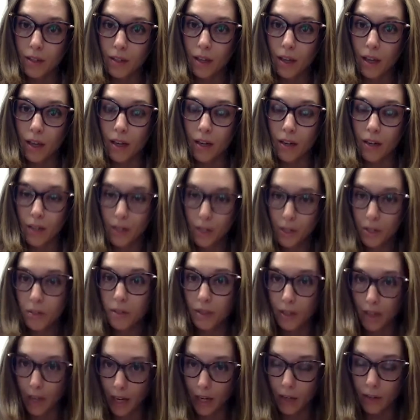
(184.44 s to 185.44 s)
at initial
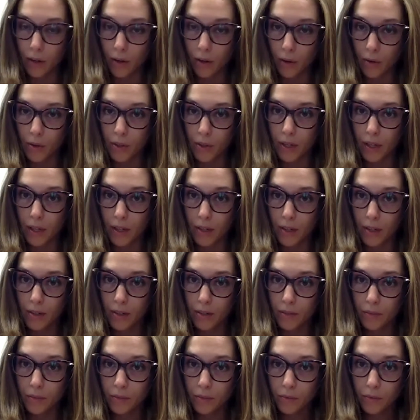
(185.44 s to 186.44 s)
diagnosis,
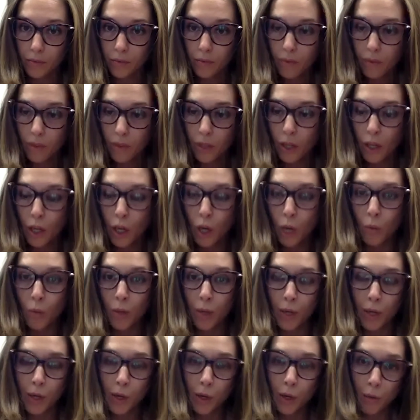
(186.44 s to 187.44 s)
we
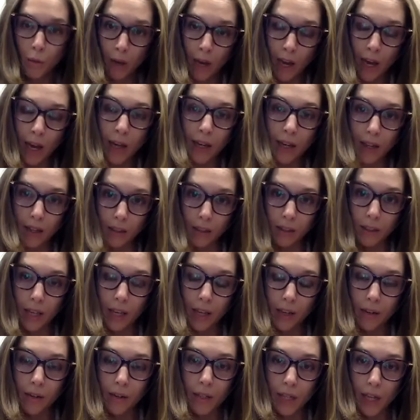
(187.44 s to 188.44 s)
can go back at
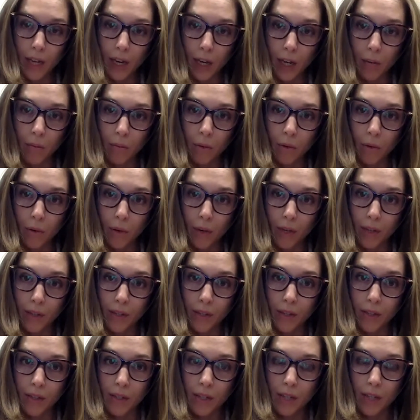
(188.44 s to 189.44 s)
later time points
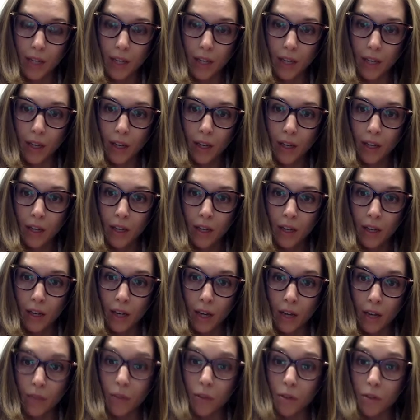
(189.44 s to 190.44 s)
to see
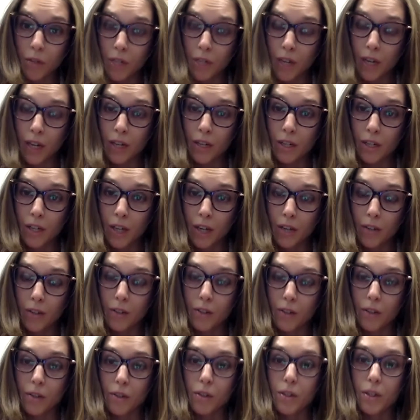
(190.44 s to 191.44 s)
if those genetic
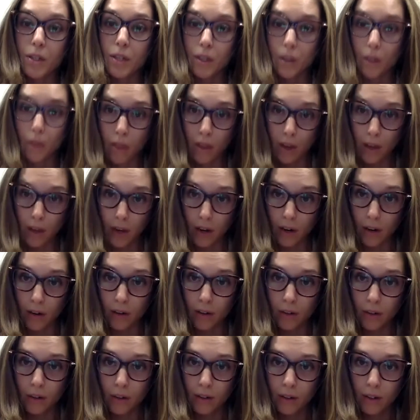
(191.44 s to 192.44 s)
changes are still there.
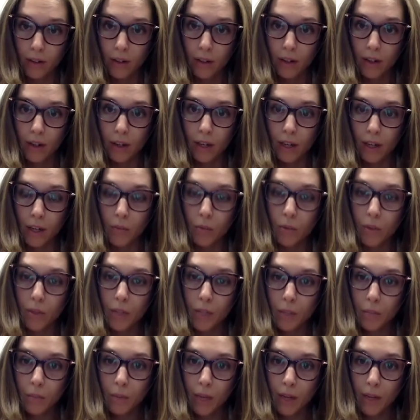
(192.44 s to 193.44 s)
And it really
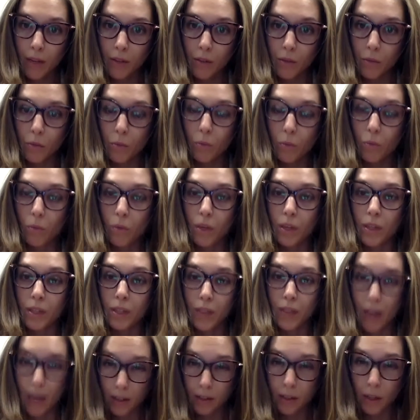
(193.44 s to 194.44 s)
depends
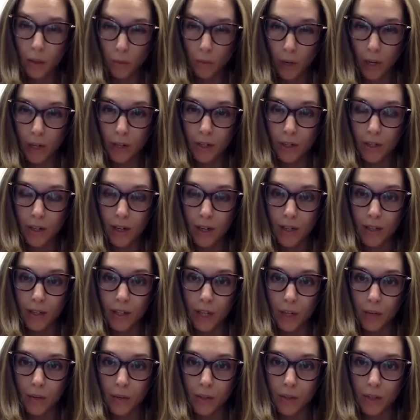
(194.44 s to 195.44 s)
exactly what genetic
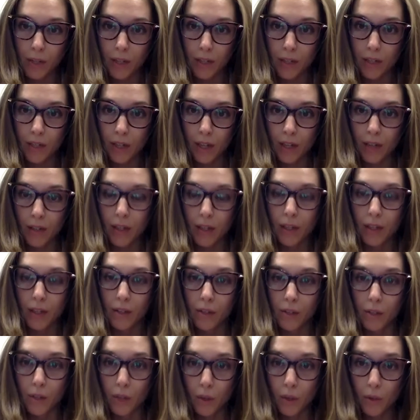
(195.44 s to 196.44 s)
sequencing technique
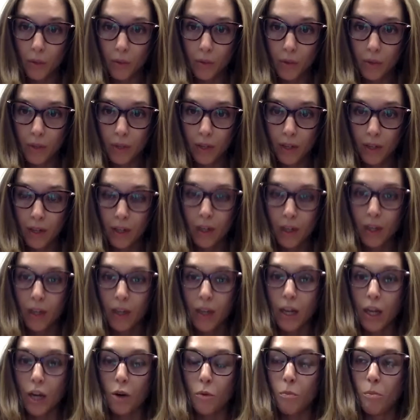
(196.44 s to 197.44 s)
is used,
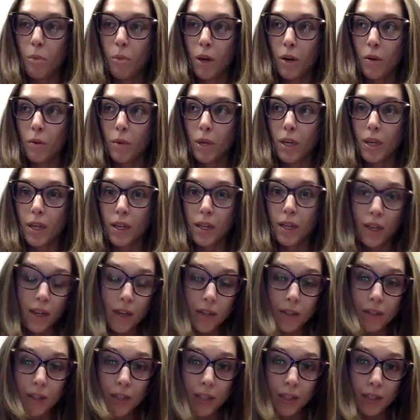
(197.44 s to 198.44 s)
but we can
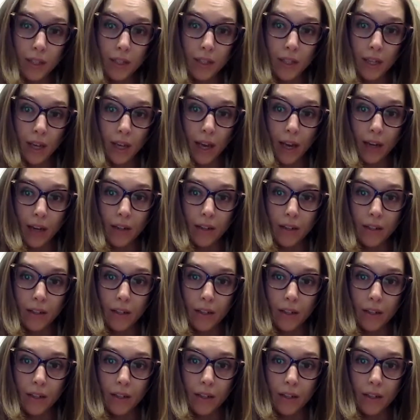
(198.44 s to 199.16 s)
easily detect